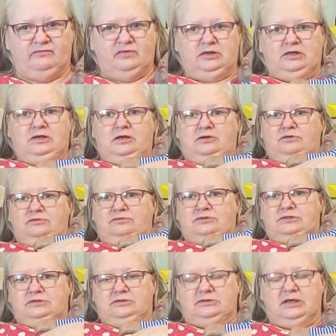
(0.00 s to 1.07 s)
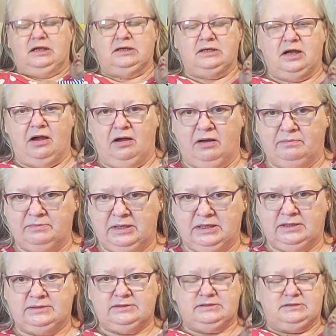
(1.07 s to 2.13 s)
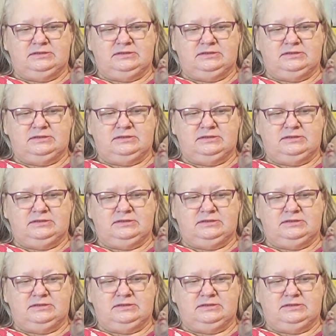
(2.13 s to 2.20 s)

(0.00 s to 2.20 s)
videos and comment.